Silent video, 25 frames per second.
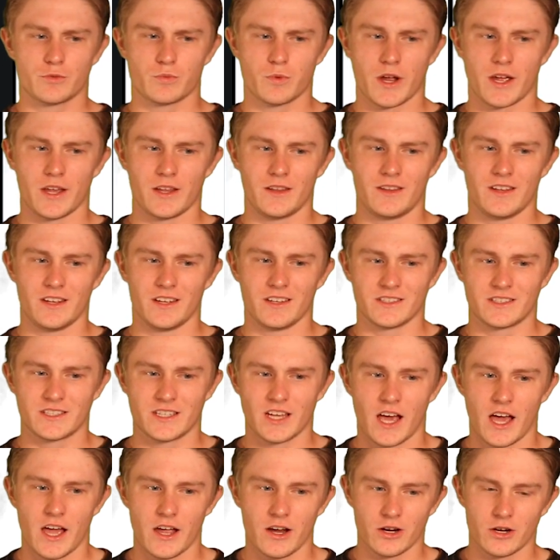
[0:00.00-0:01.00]
read the
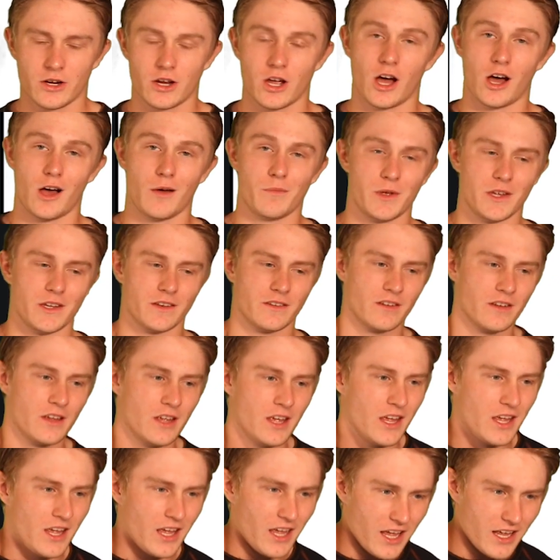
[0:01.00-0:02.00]
entire comment.
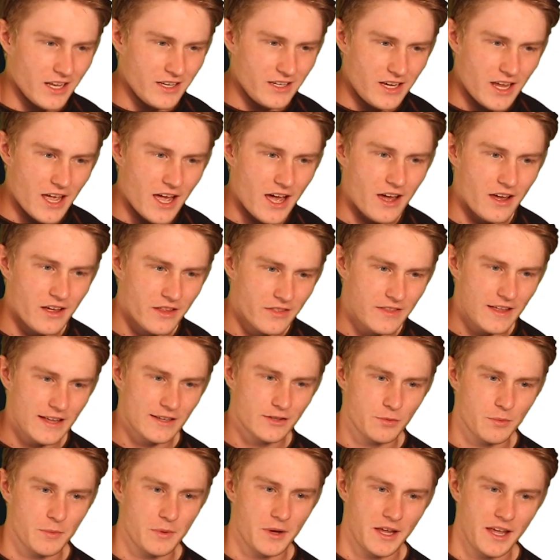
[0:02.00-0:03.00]
And yeah, that's
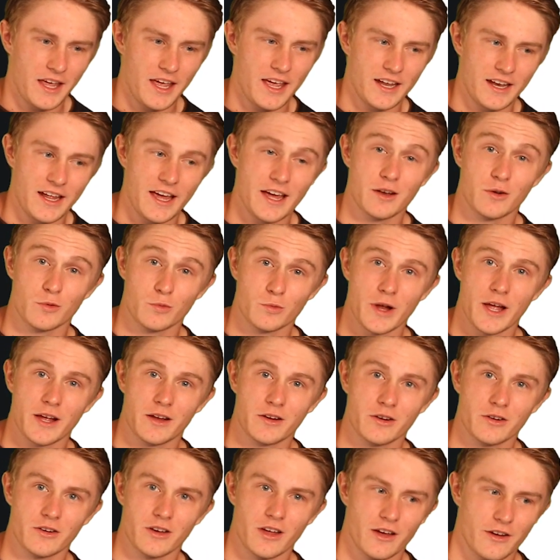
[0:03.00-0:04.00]
what my head had a
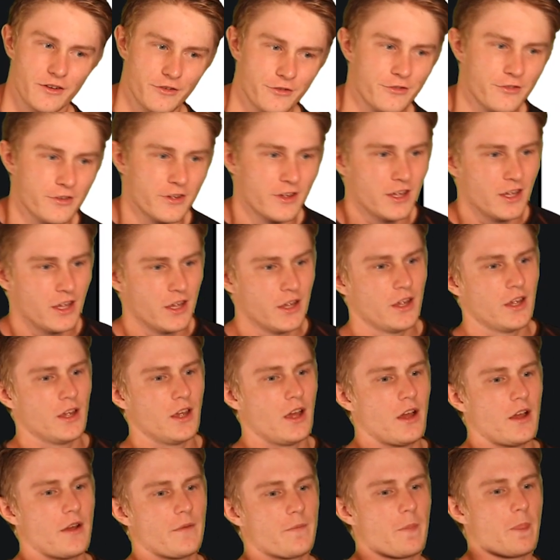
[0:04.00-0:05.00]
record of.
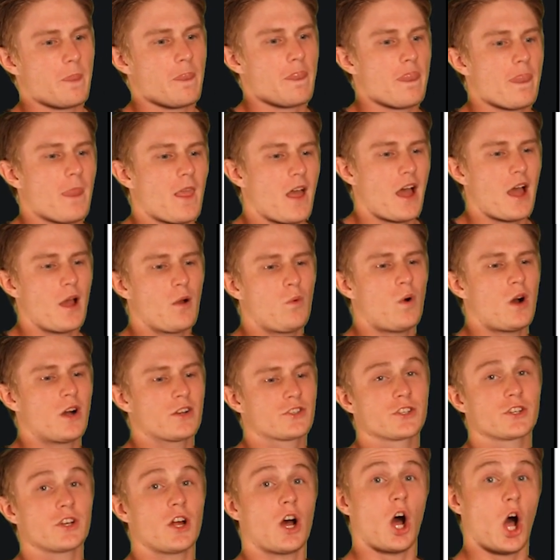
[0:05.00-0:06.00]
I
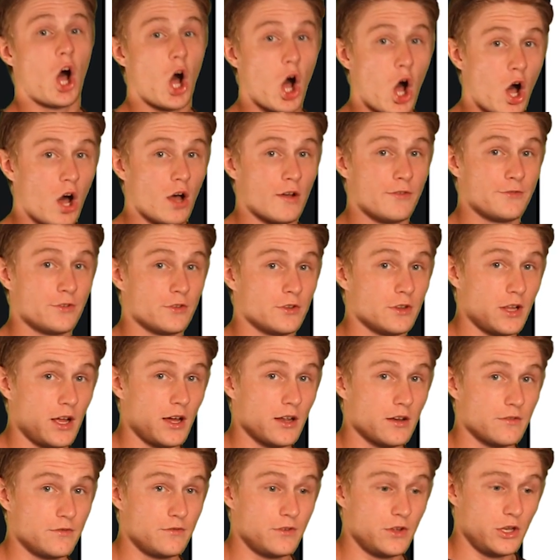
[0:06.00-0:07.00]
watch an awful lot
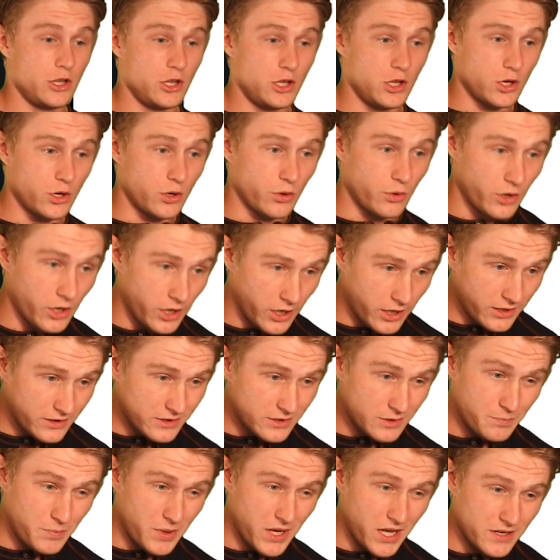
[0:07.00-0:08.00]
of video,
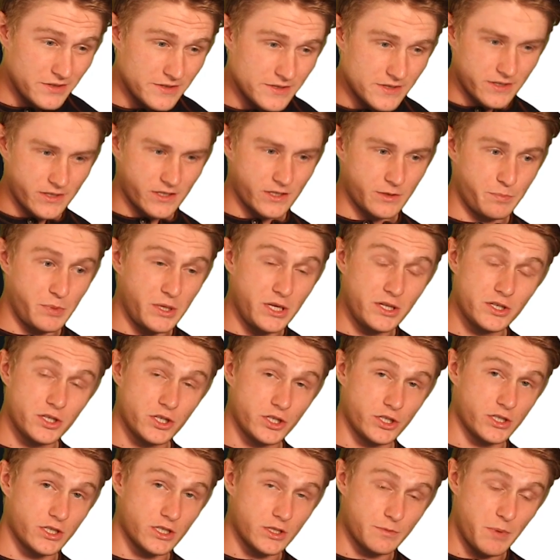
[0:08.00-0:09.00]
debates,
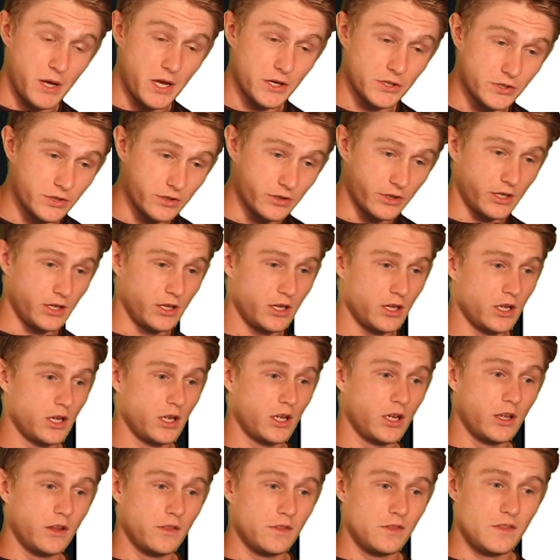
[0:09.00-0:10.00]
speeches especially.
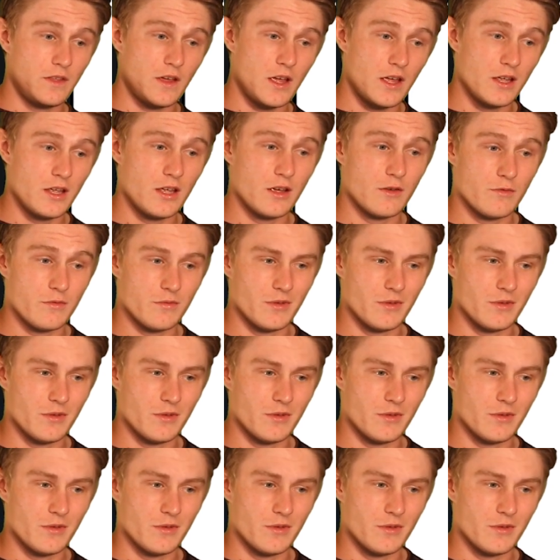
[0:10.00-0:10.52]
They give